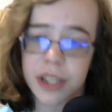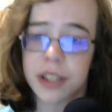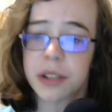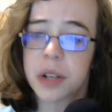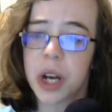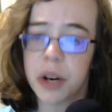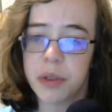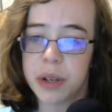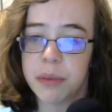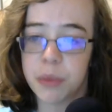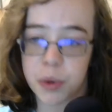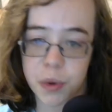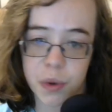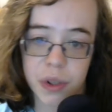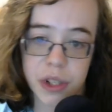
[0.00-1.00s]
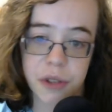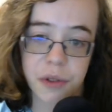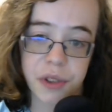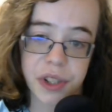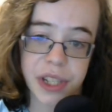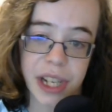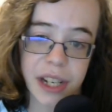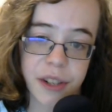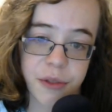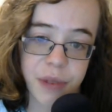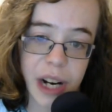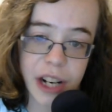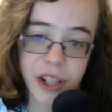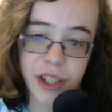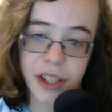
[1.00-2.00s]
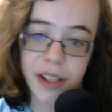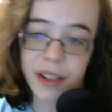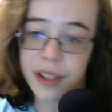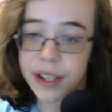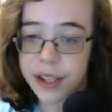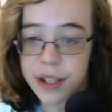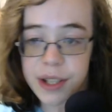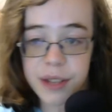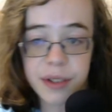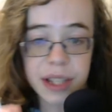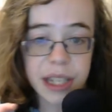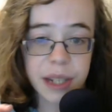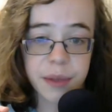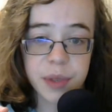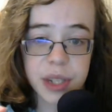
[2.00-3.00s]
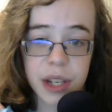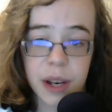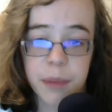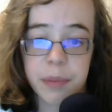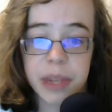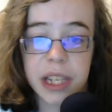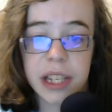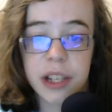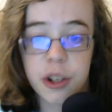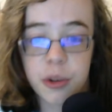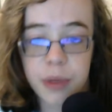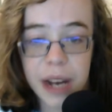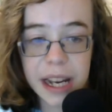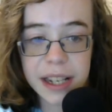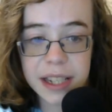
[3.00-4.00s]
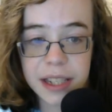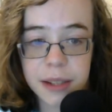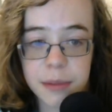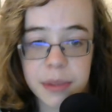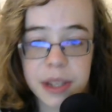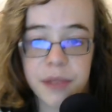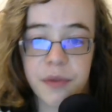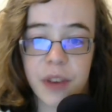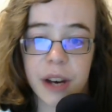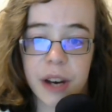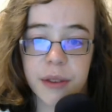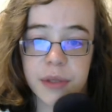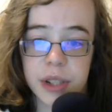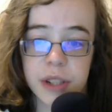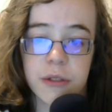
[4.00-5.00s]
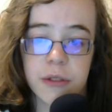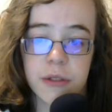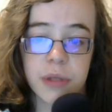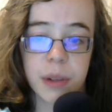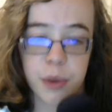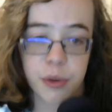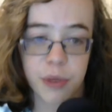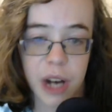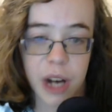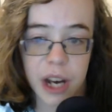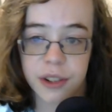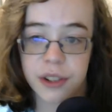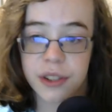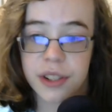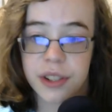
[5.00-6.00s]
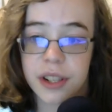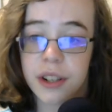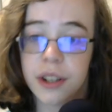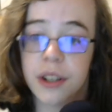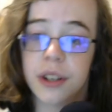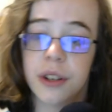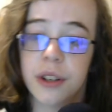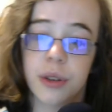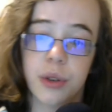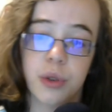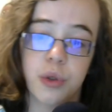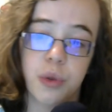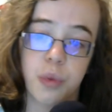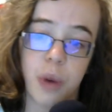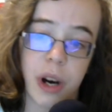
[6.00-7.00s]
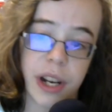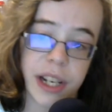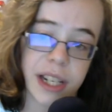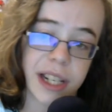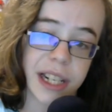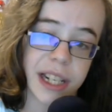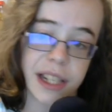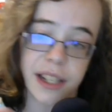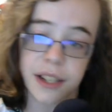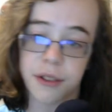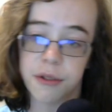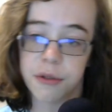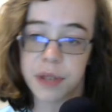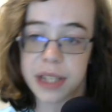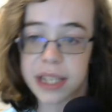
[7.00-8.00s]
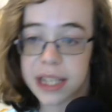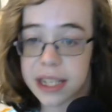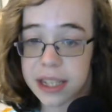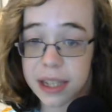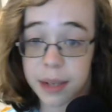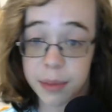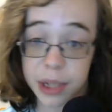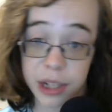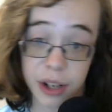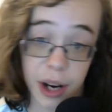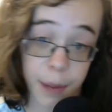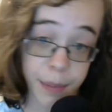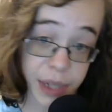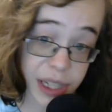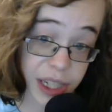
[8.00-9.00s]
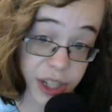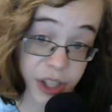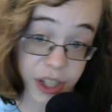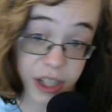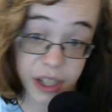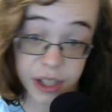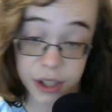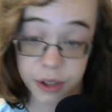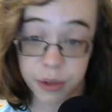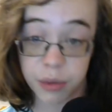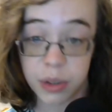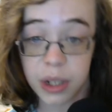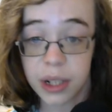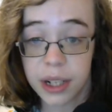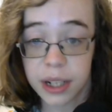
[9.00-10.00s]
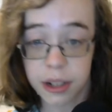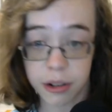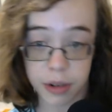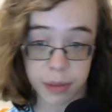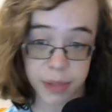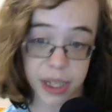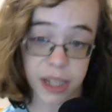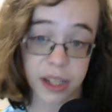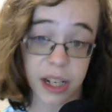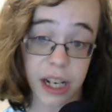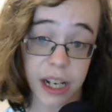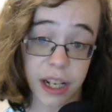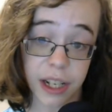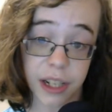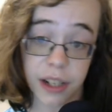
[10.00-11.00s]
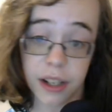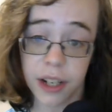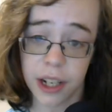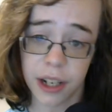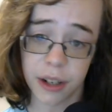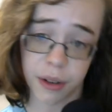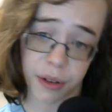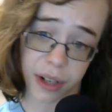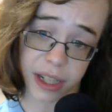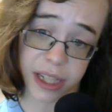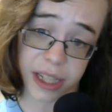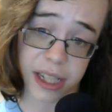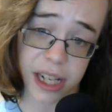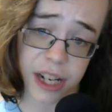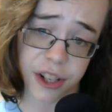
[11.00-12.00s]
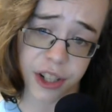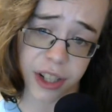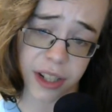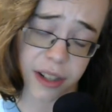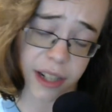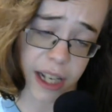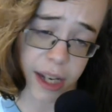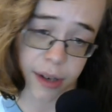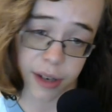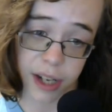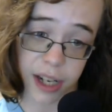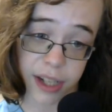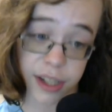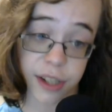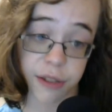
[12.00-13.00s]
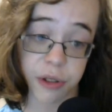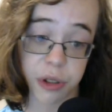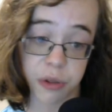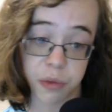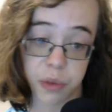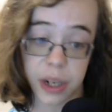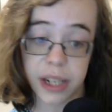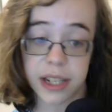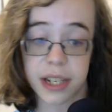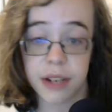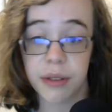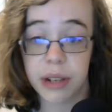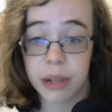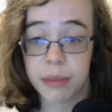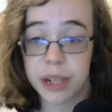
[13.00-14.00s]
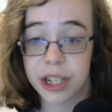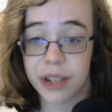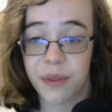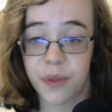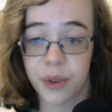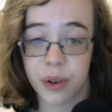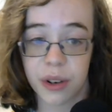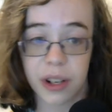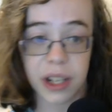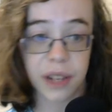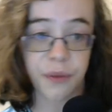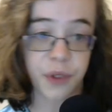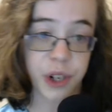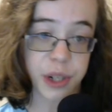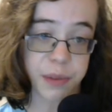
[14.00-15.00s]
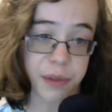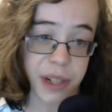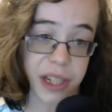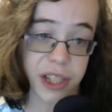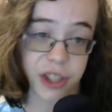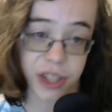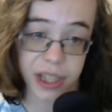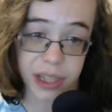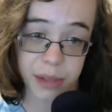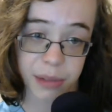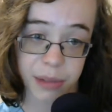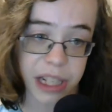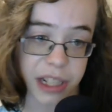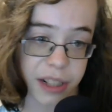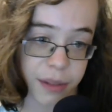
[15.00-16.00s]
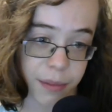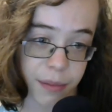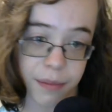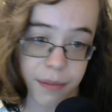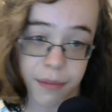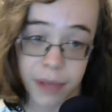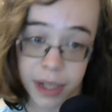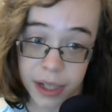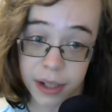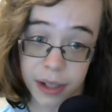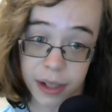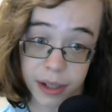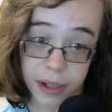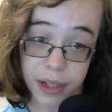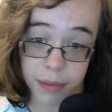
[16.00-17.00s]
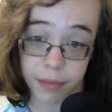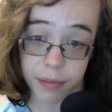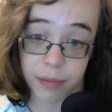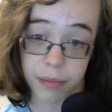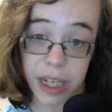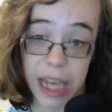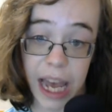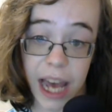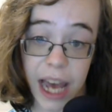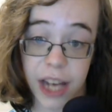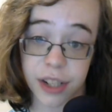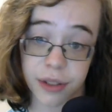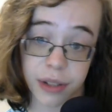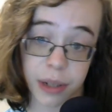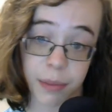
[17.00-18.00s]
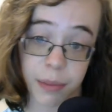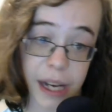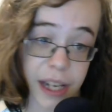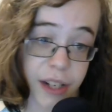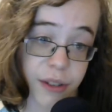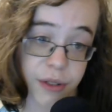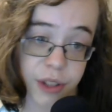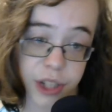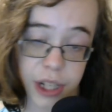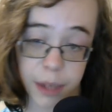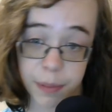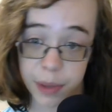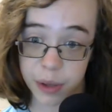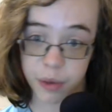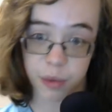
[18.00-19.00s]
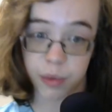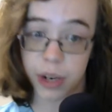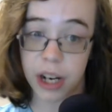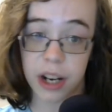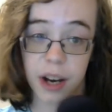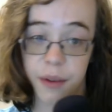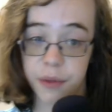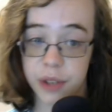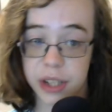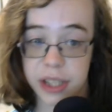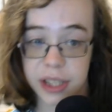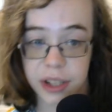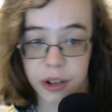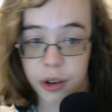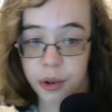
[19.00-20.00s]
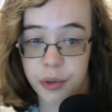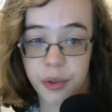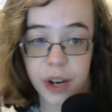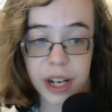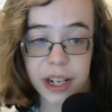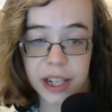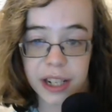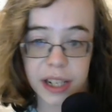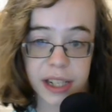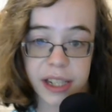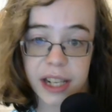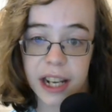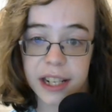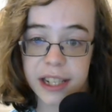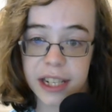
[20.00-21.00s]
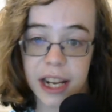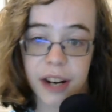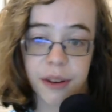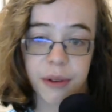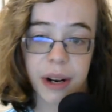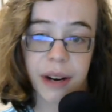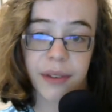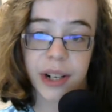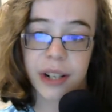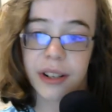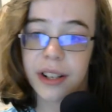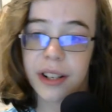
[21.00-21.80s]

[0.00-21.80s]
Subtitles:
going more towards that direction. So he gives up the coaxium he found to the Marauders, who wanted it to assist them in their opposition to Crimson Dawn, an organization that Han Solo was doing the mission for in the first place, just to make him some cash so he could buy a new ship and run off with his girlfriend in the sunset or whatever.